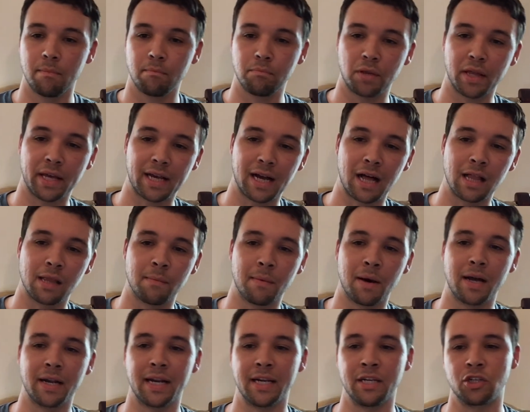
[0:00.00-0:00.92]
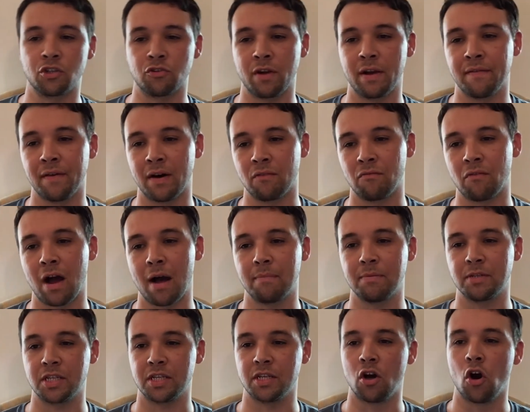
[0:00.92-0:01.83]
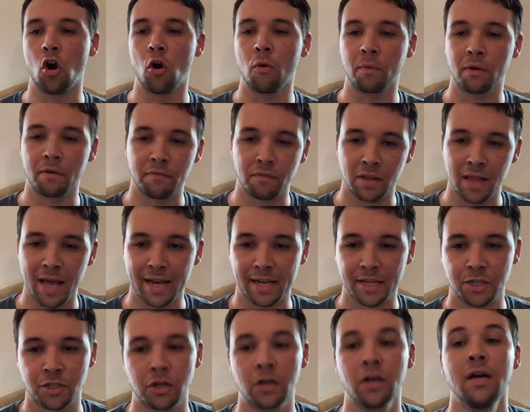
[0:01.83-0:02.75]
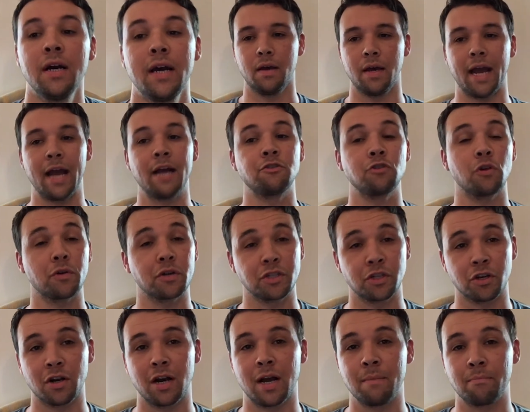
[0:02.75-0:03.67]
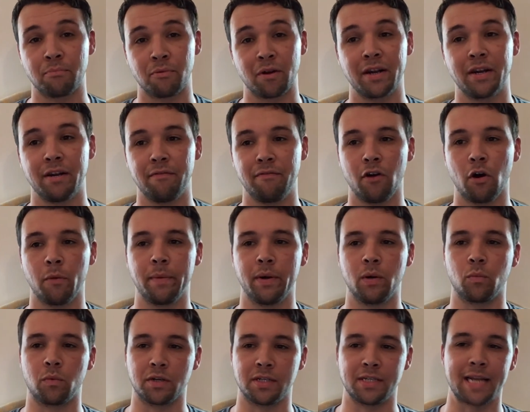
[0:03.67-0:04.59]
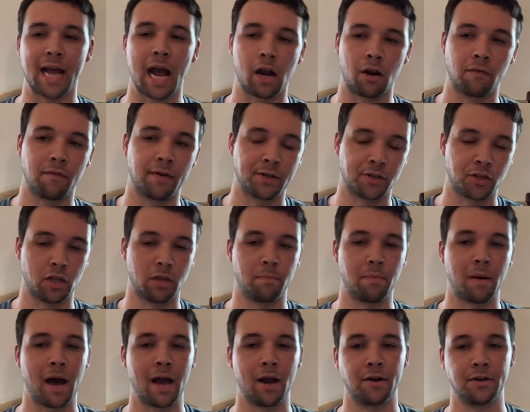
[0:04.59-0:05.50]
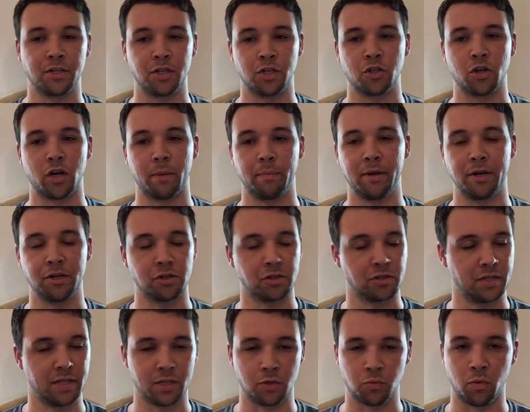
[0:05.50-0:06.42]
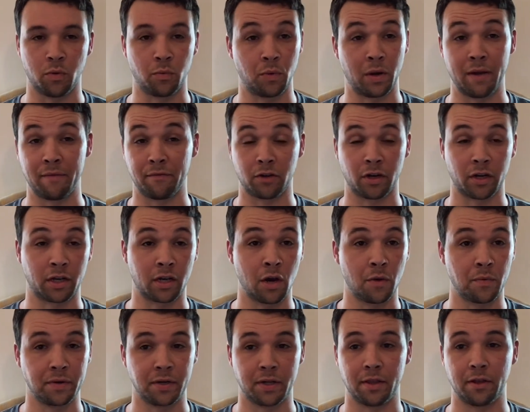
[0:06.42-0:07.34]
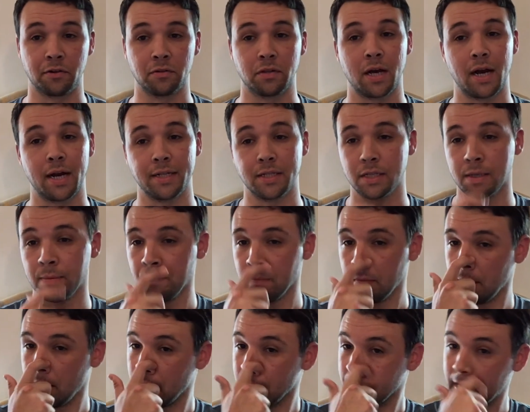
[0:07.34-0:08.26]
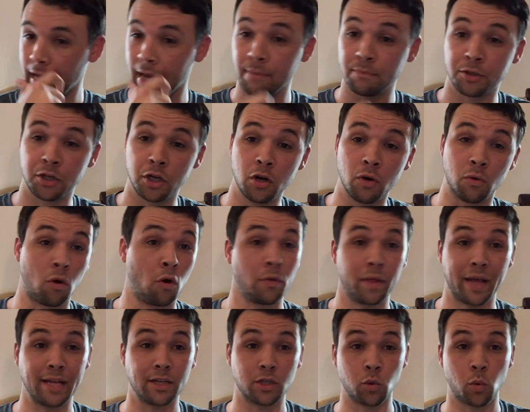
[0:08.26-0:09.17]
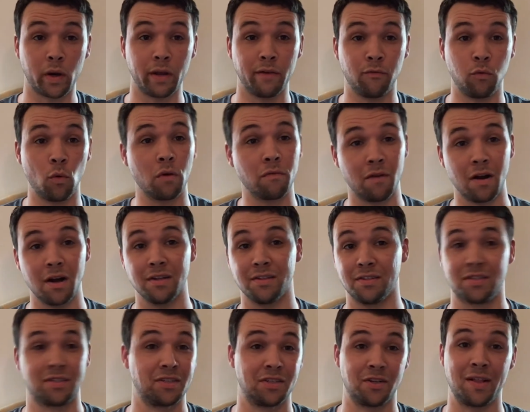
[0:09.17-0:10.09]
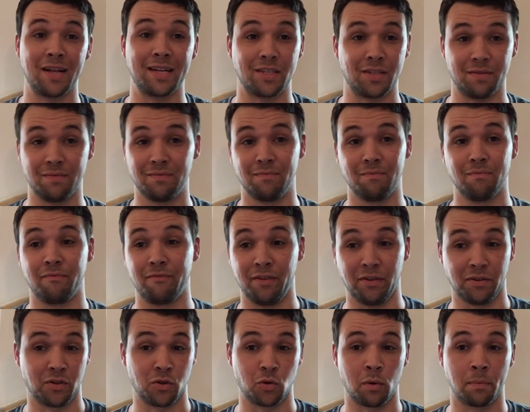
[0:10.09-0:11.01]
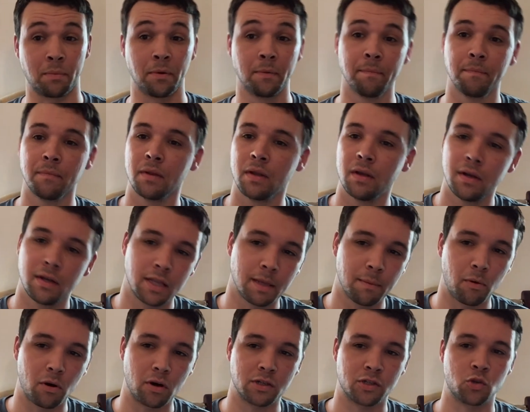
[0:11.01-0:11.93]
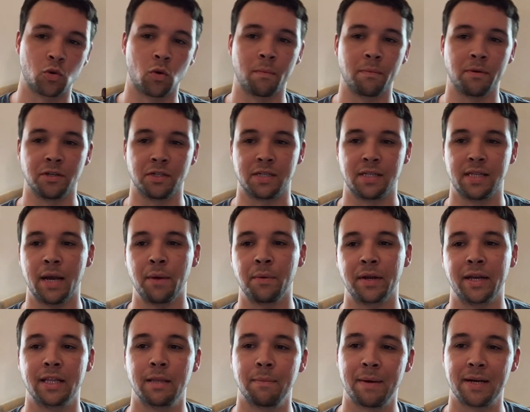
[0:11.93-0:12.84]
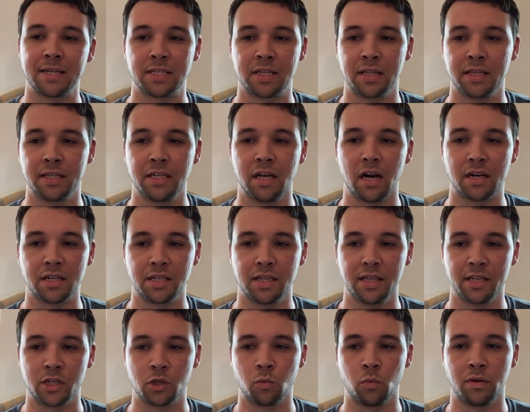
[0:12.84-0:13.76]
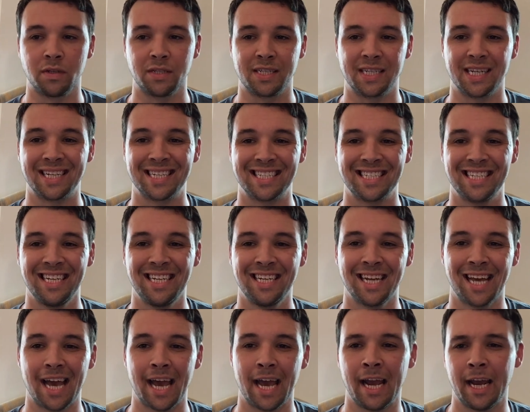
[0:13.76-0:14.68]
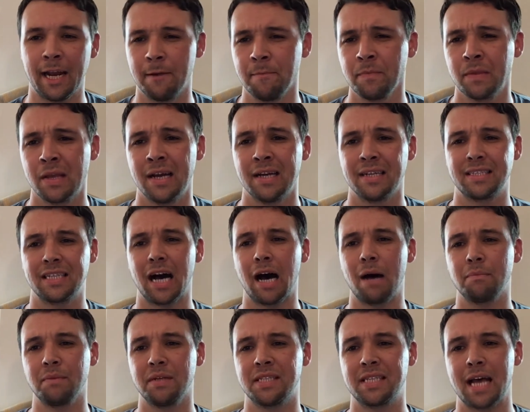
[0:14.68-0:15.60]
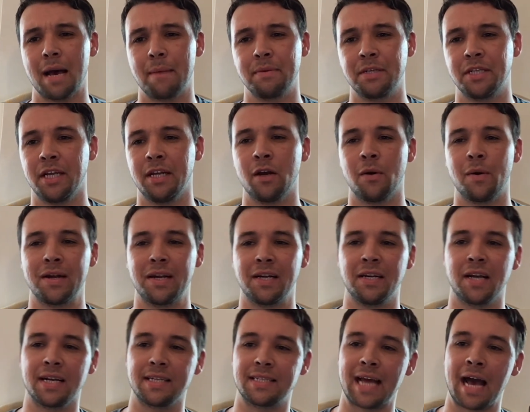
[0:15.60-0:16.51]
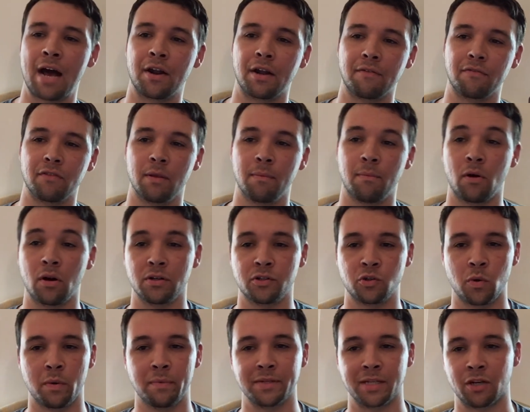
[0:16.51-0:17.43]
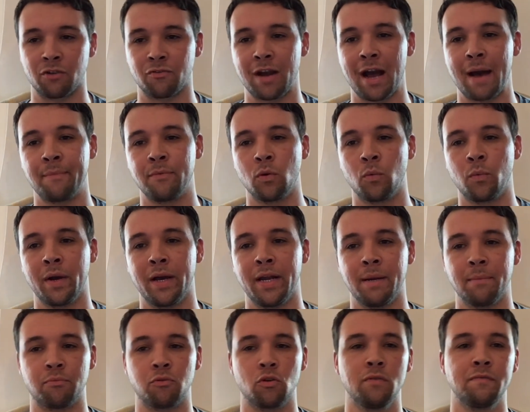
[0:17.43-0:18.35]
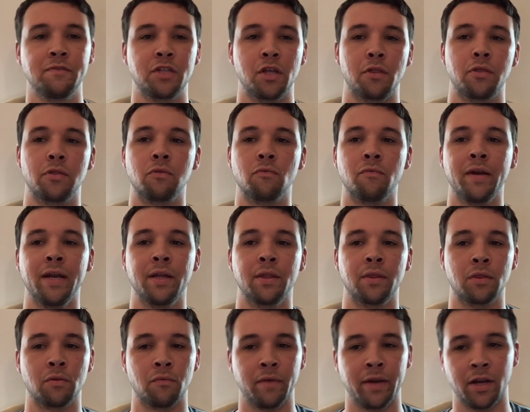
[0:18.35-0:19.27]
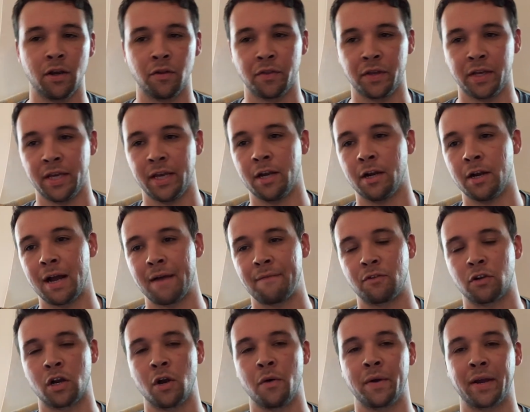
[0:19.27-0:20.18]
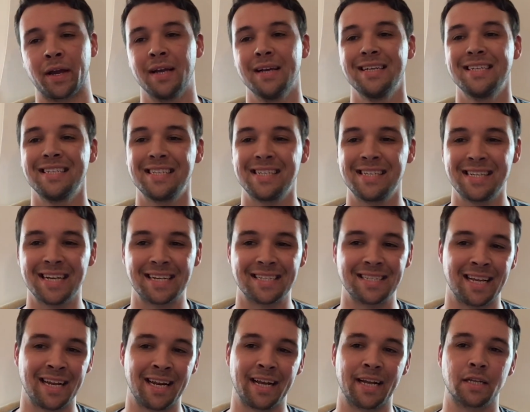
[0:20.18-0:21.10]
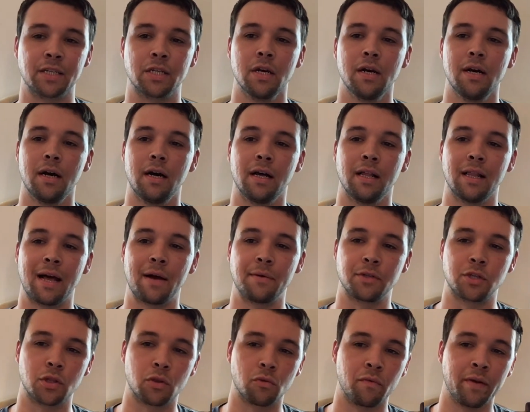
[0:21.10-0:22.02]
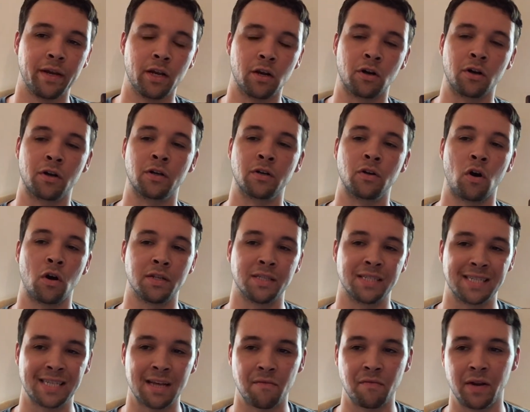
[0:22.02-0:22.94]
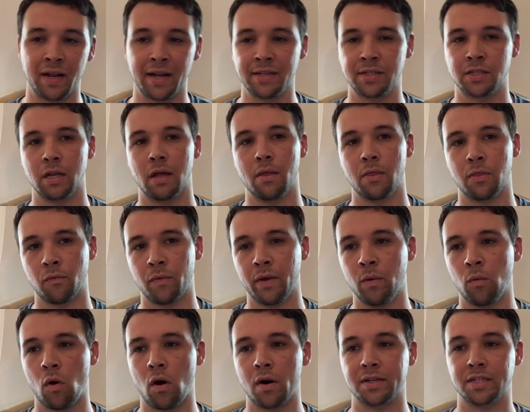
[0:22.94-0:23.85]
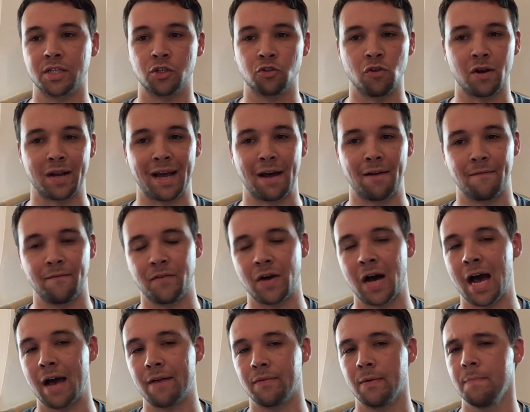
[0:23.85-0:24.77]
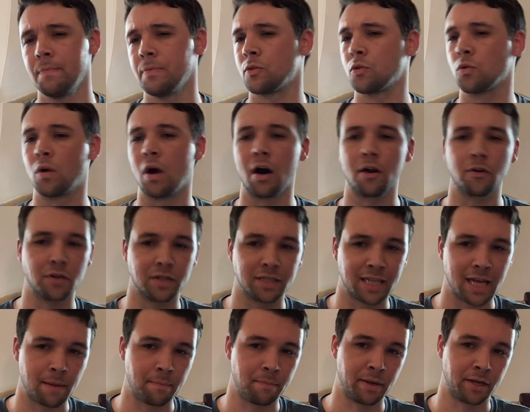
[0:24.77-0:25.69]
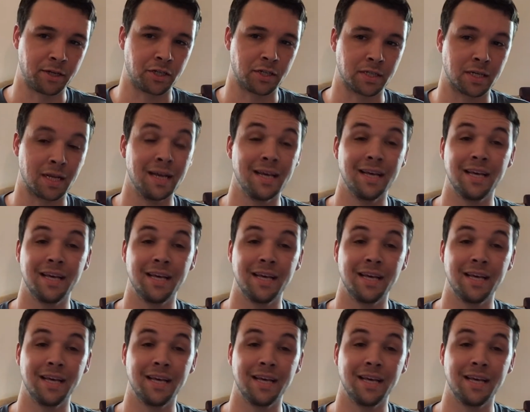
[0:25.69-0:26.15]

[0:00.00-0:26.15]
Blake Alleman and Trayvon Robinson homered for Lancaster. Andrew Couture and Brendan Feldman were sacrificed on the pyre as the starting pitchers in this one round. I'm going to go into their lines. Game 2 only had 24 runs, so that feels normal. The Barnstormers, they would get the best of the Ducks in this one, 16-8. Don B. Sabatino had a nice outing for the Barnstormers and grabbed the win, improves to 3-3 on the year after going 6 innings, allows 3 earned on 7 hits, 3 walks, struck out 5 through 110 pitches.